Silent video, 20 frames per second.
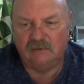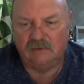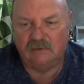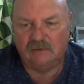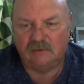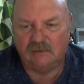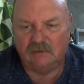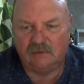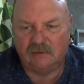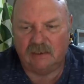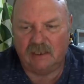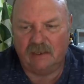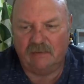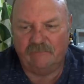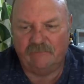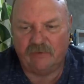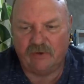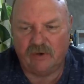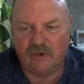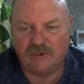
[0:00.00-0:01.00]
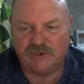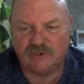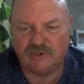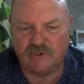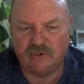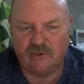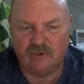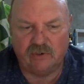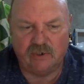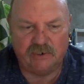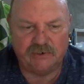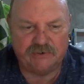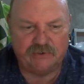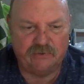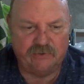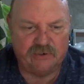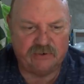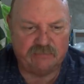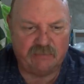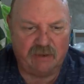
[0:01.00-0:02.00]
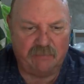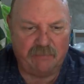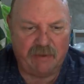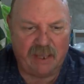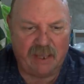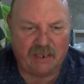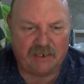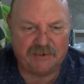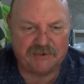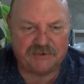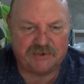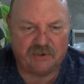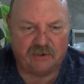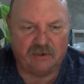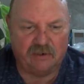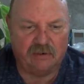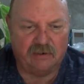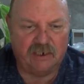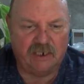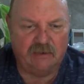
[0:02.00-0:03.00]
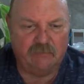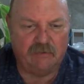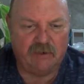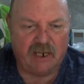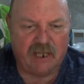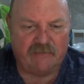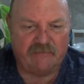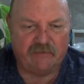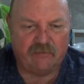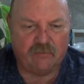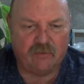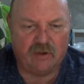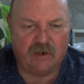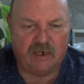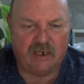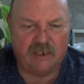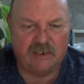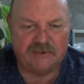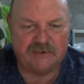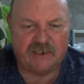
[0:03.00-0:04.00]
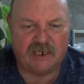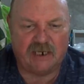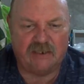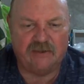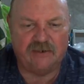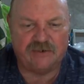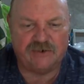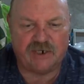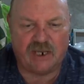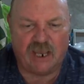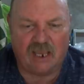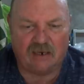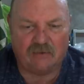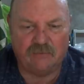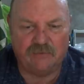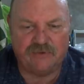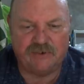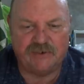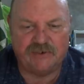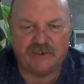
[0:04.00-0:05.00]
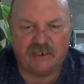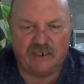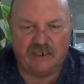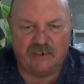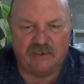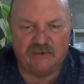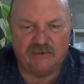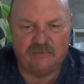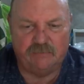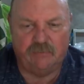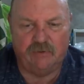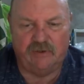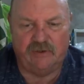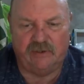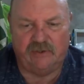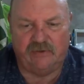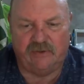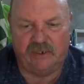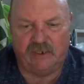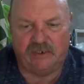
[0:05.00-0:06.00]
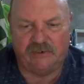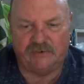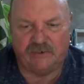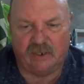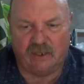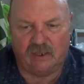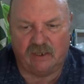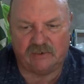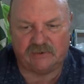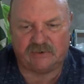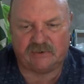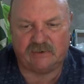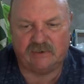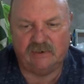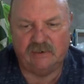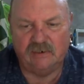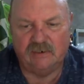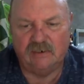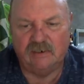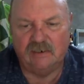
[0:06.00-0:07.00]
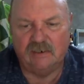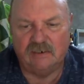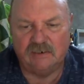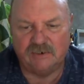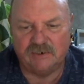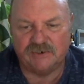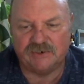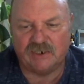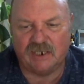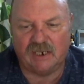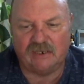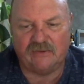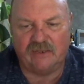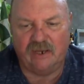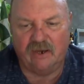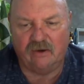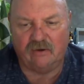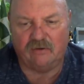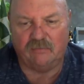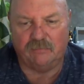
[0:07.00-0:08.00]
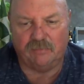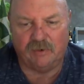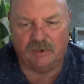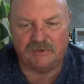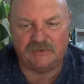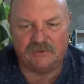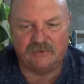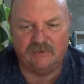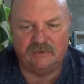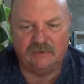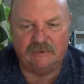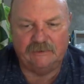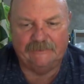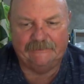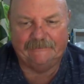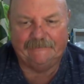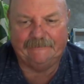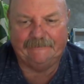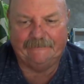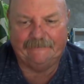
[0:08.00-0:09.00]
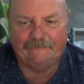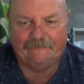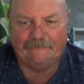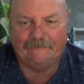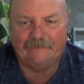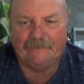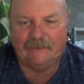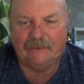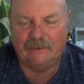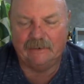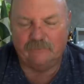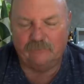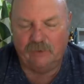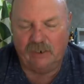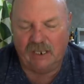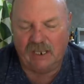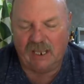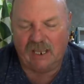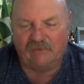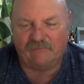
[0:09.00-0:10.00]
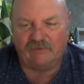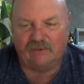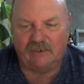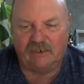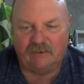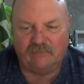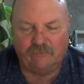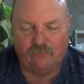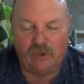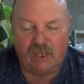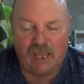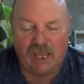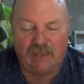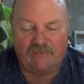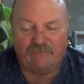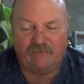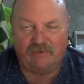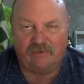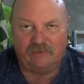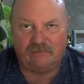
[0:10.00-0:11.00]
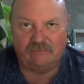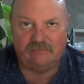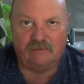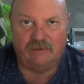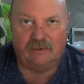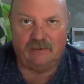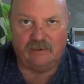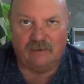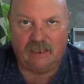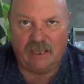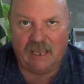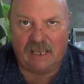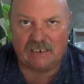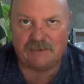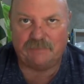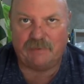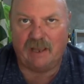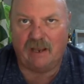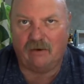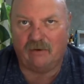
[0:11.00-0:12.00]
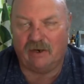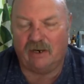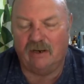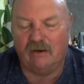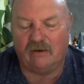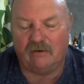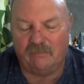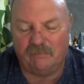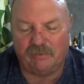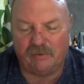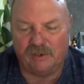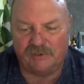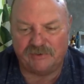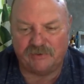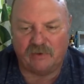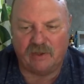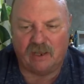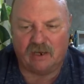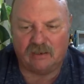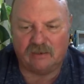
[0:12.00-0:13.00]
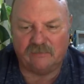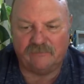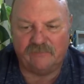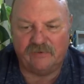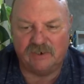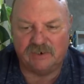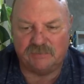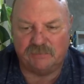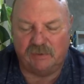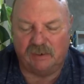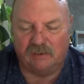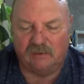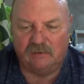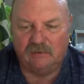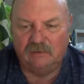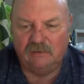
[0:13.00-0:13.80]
I am very sure as soon as my back is turned, he would have it running inside the shack with his kids breathing the exhaust, just like the air compressor. We have a gas-powered air compressor out at the fish pen.